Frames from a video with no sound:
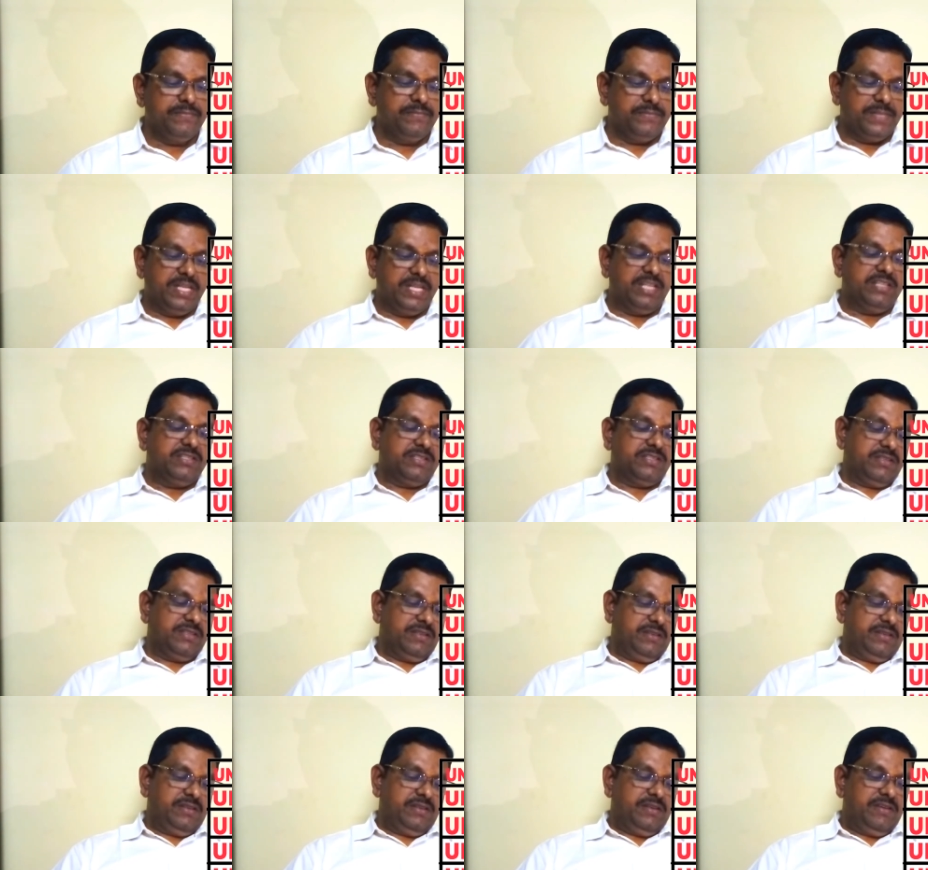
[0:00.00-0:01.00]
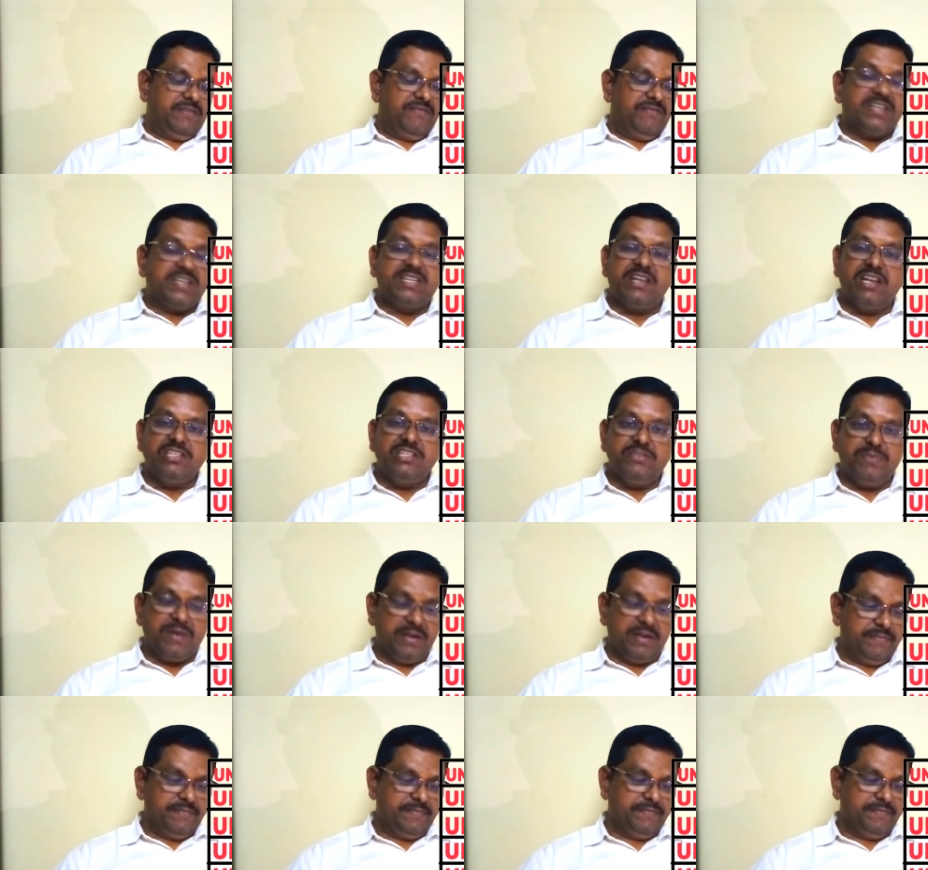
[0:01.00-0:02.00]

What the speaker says: That is vector algebra.